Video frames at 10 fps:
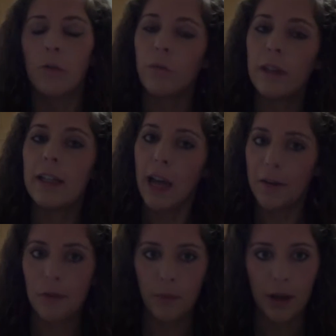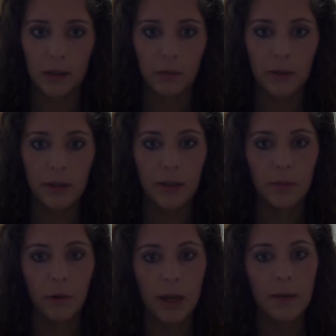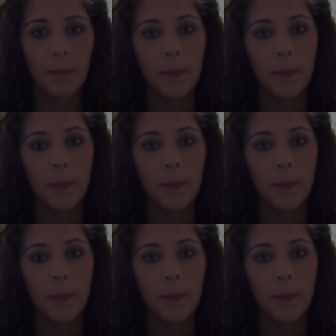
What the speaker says: really kind of impossible at this point.